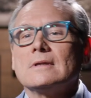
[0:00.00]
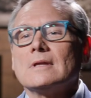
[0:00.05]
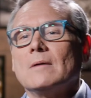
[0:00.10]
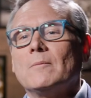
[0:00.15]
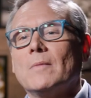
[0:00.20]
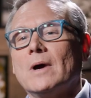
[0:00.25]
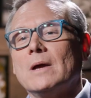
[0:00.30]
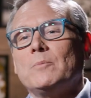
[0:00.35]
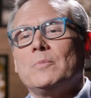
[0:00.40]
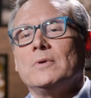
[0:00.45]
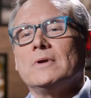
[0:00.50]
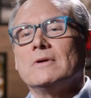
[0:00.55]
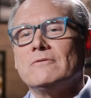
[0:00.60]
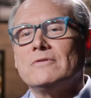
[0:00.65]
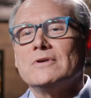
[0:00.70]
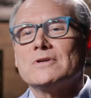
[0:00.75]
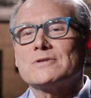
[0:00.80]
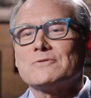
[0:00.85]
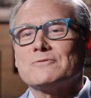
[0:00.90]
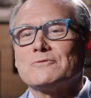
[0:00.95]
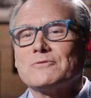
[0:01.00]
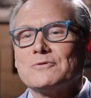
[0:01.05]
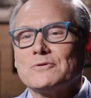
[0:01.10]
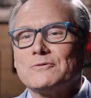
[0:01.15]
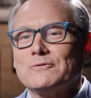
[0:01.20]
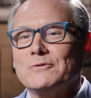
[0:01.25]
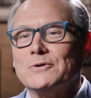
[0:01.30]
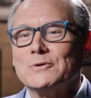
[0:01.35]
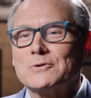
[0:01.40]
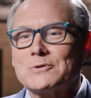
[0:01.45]
that might be a vision for
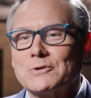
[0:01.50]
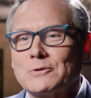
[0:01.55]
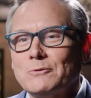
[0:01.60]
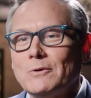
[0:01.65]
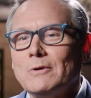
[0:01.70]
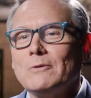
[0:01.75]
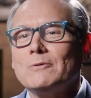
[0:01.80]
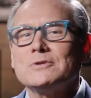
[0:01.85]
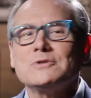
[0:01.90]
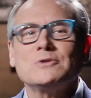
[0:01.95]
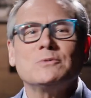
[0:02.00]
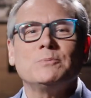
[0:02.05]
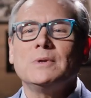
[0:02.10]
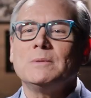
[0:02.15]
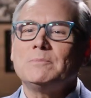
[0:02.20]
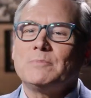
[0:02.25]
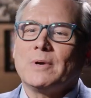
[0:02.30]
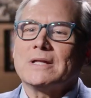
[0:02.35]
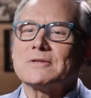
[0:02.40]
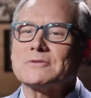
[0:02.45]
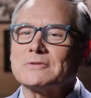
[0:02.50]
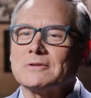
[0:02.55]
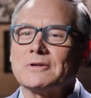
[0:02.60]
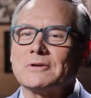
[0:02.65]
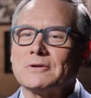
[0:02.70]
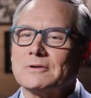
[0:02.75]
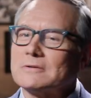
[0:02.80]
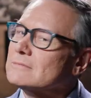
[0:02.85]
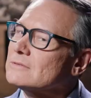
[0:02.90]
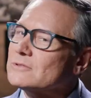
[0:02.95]
the future, what would you be
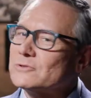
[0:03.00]
penciling or